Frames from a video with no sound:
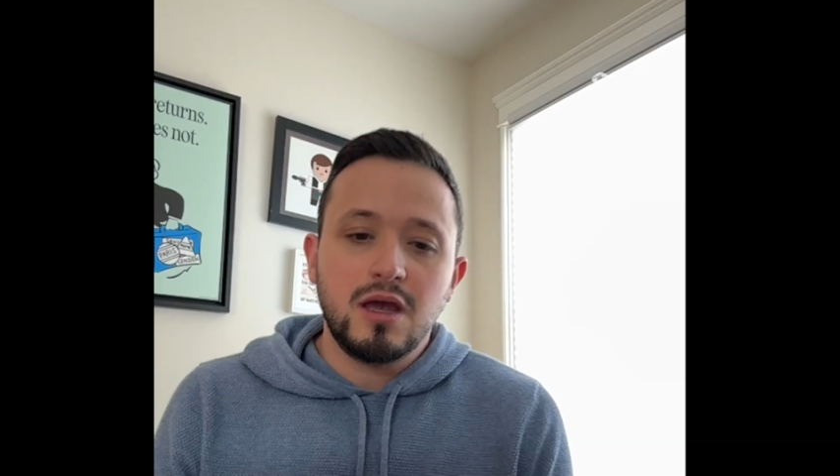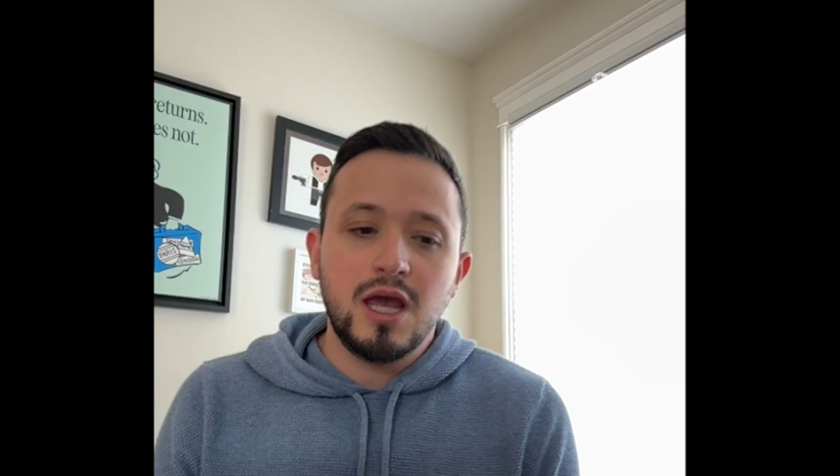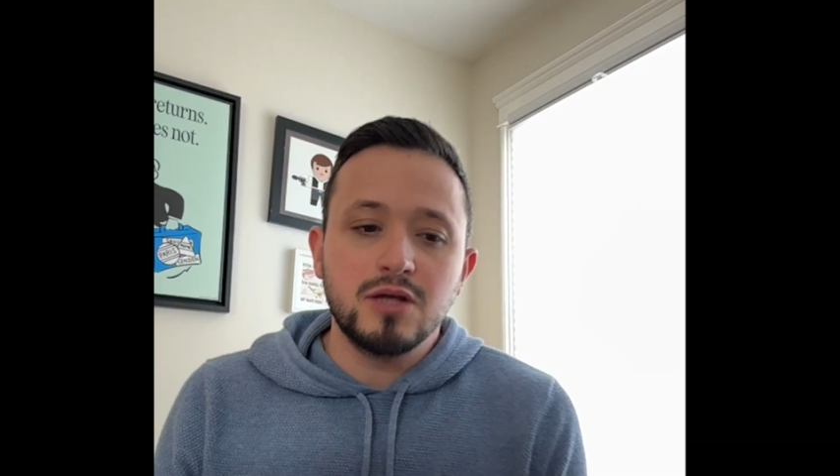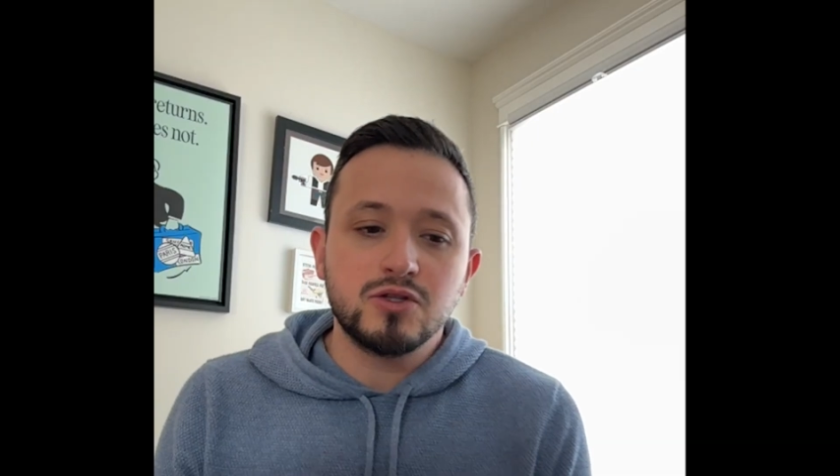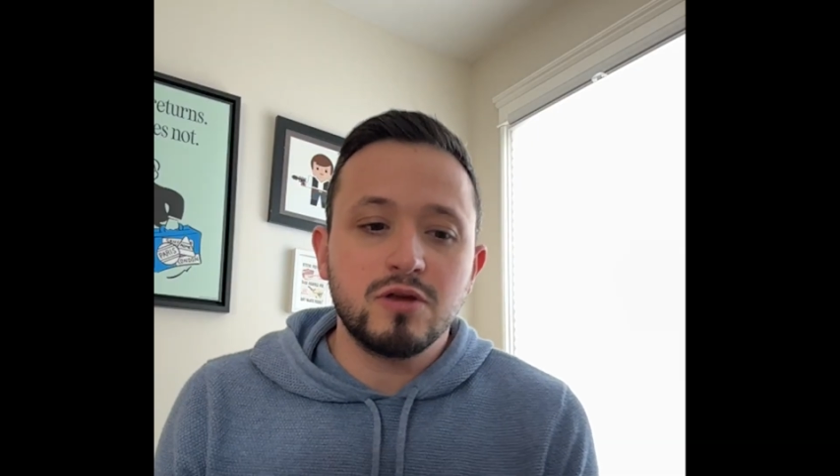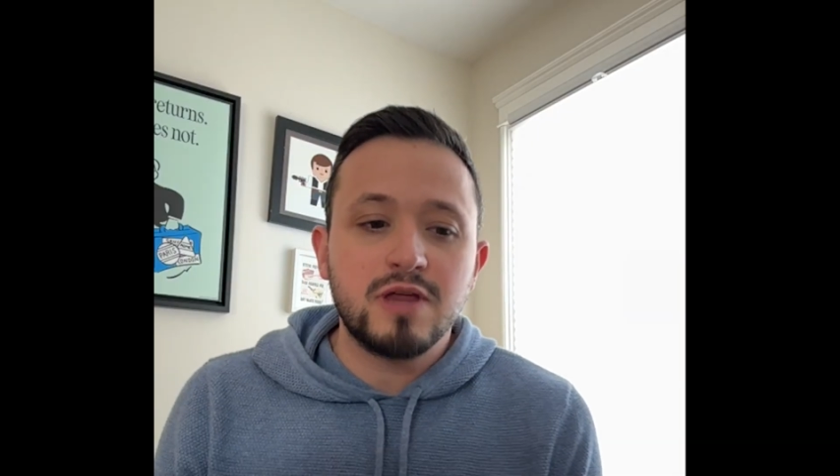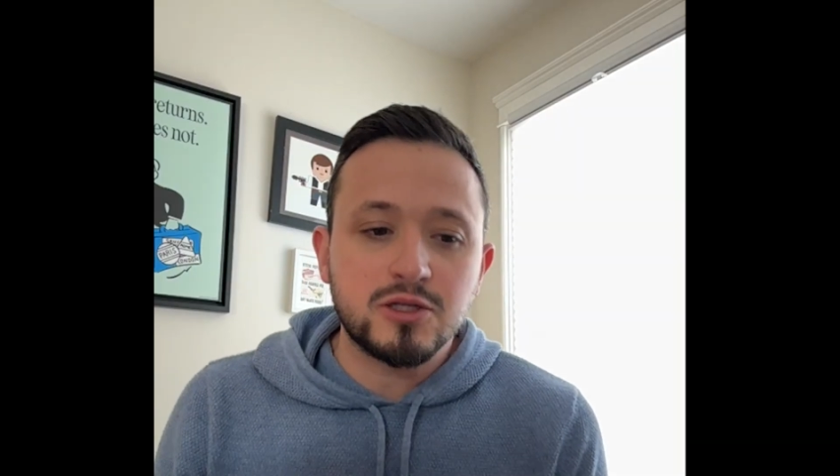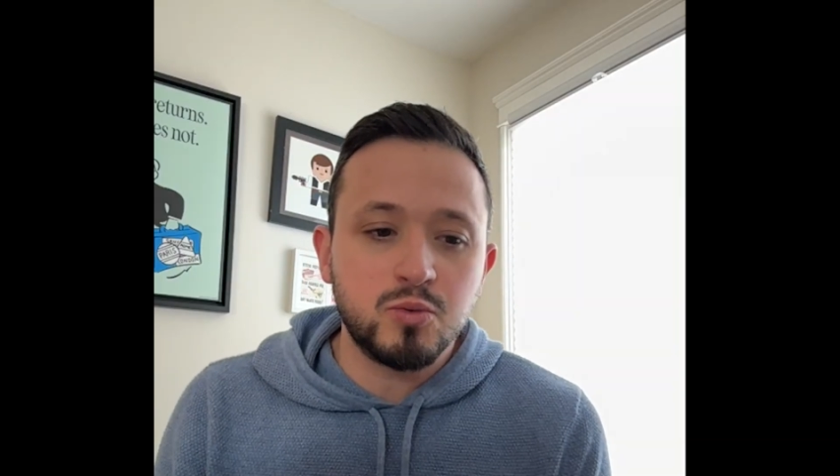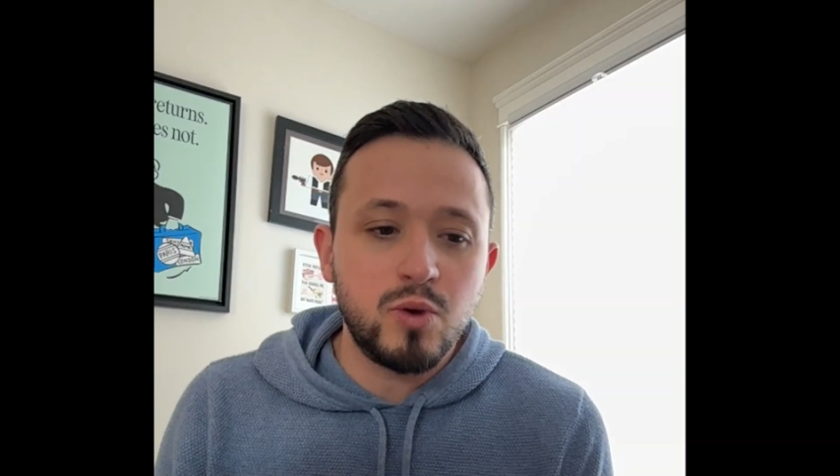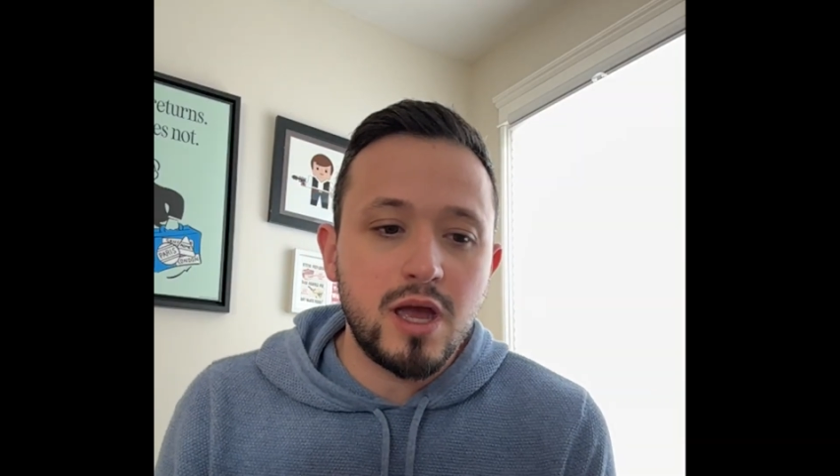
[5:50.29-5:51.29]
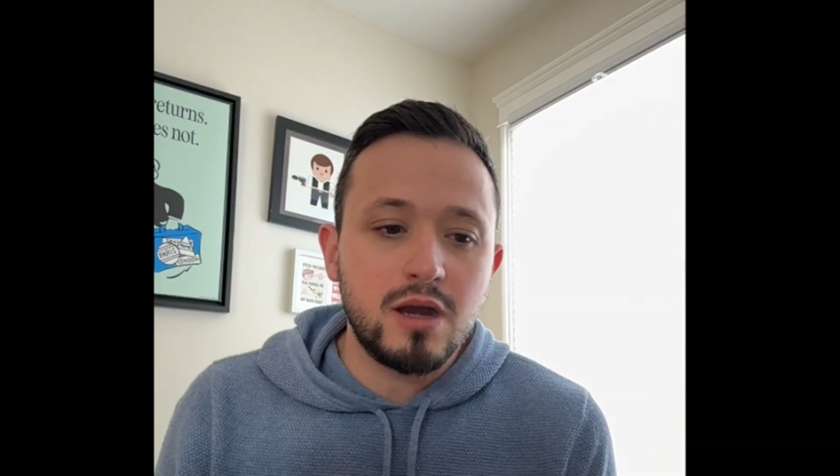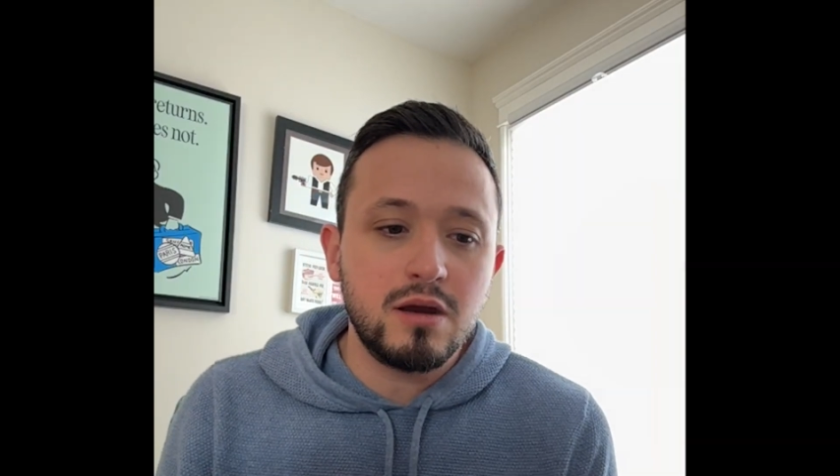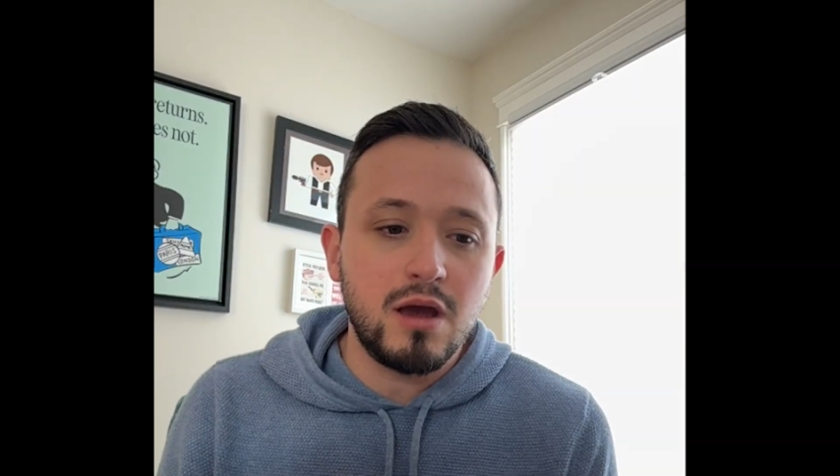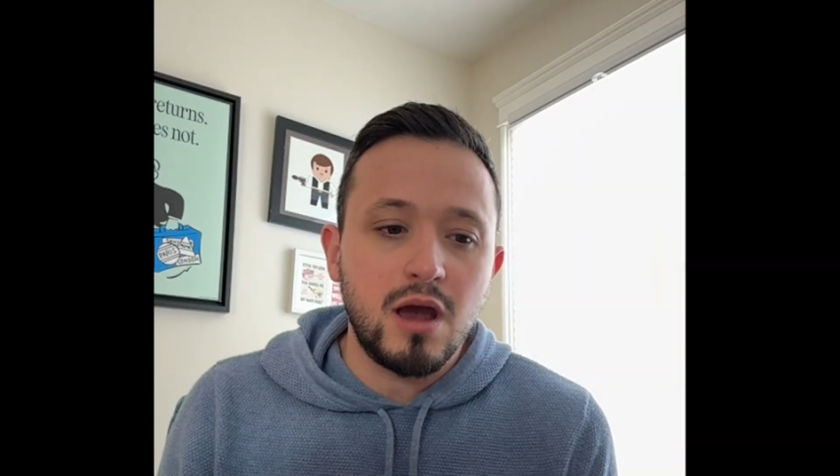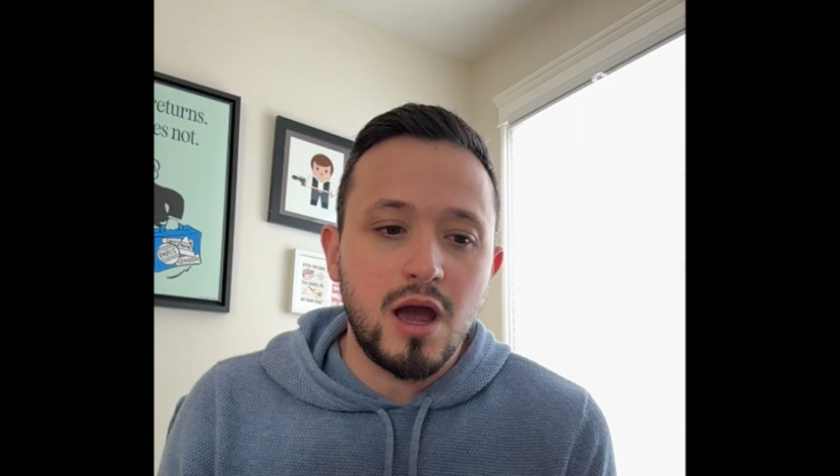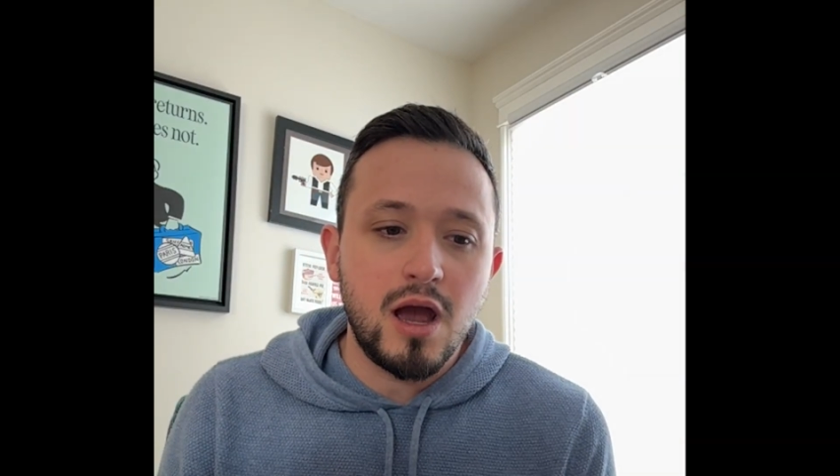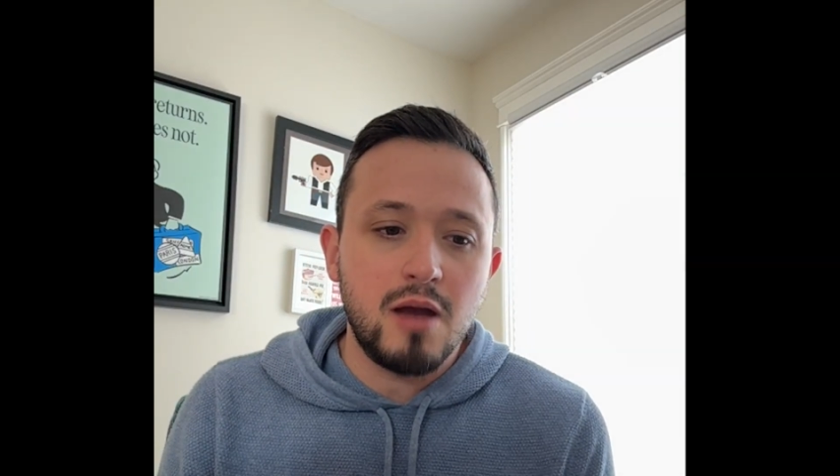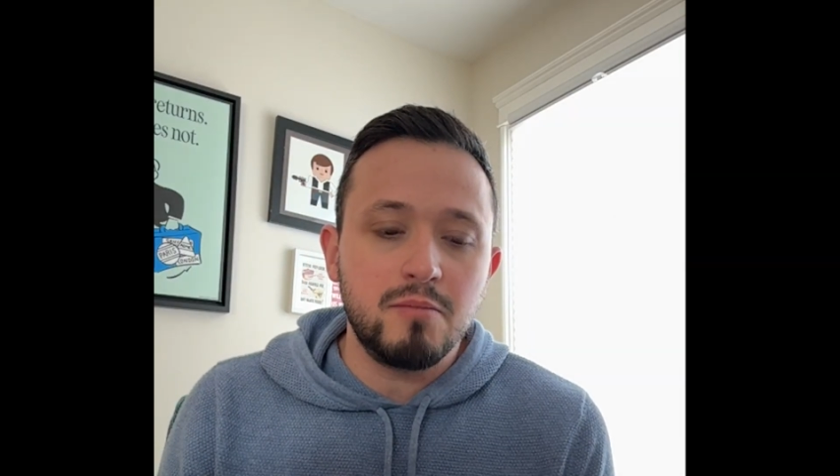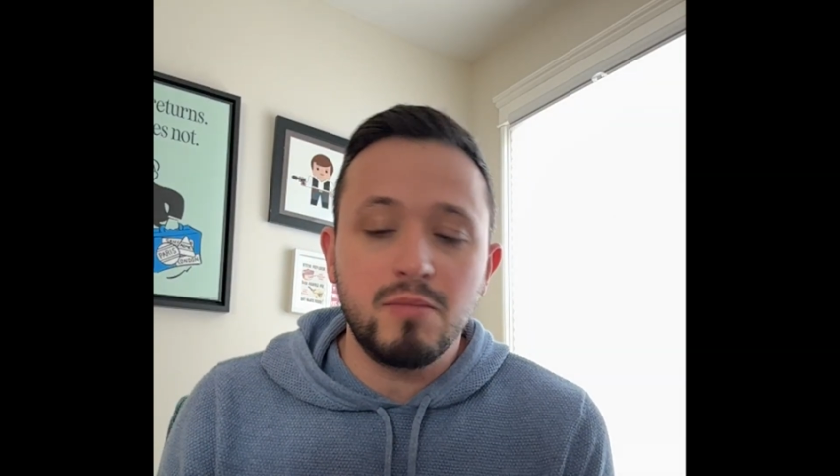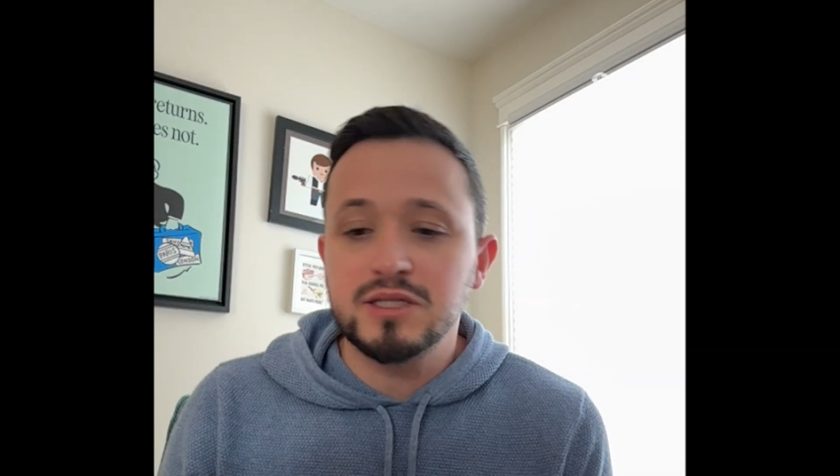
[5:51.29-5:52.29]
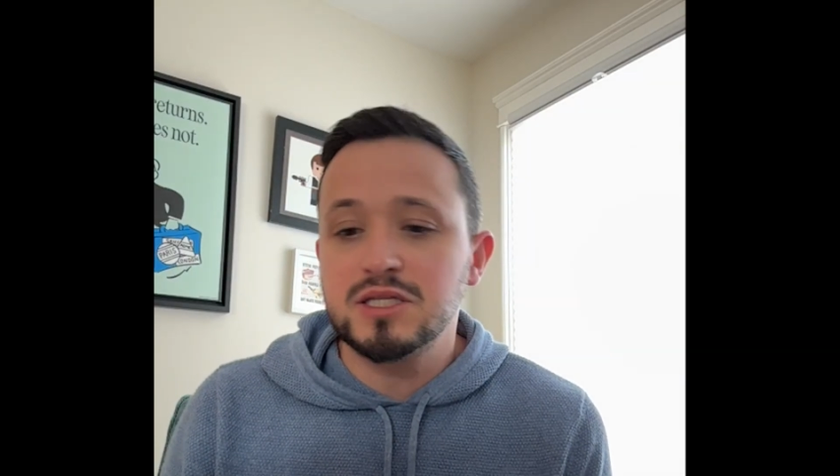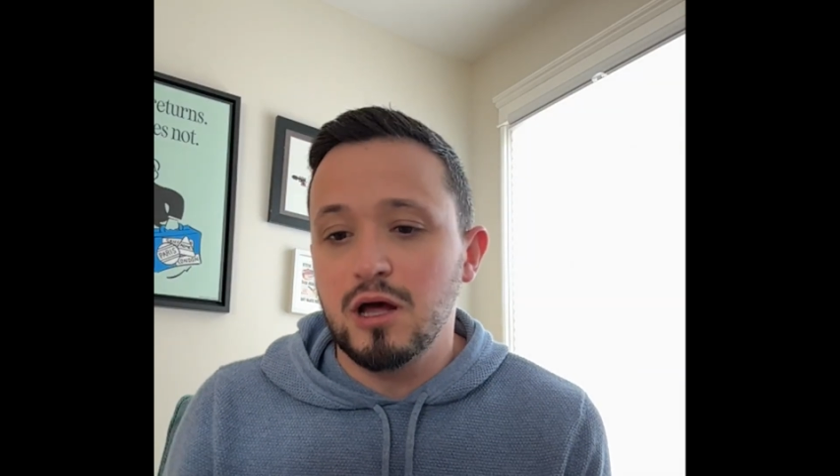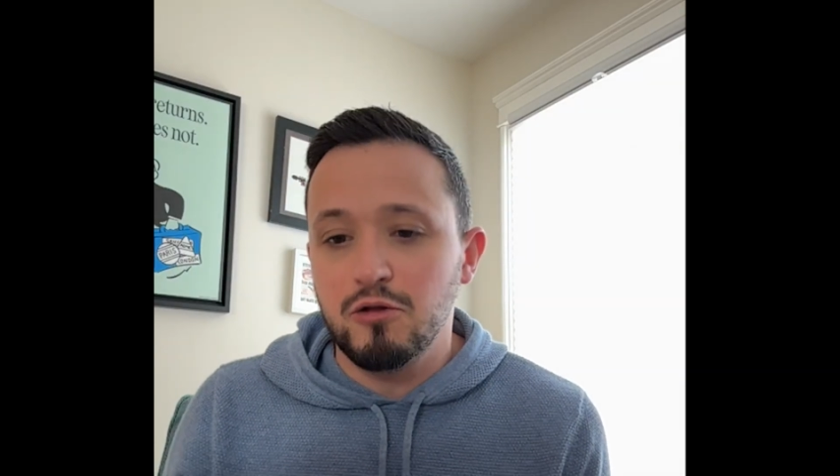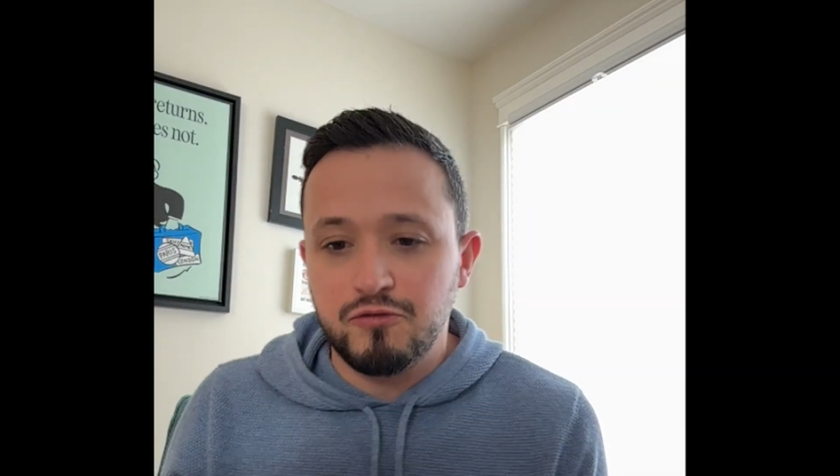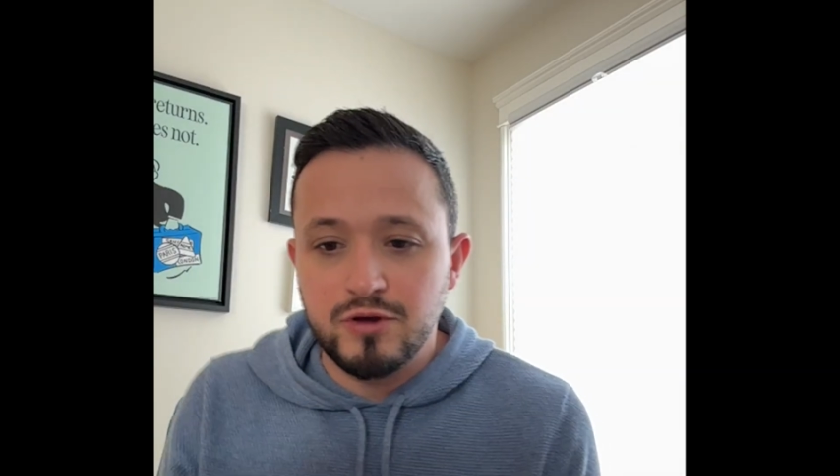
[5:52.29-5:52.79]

And so that's when myself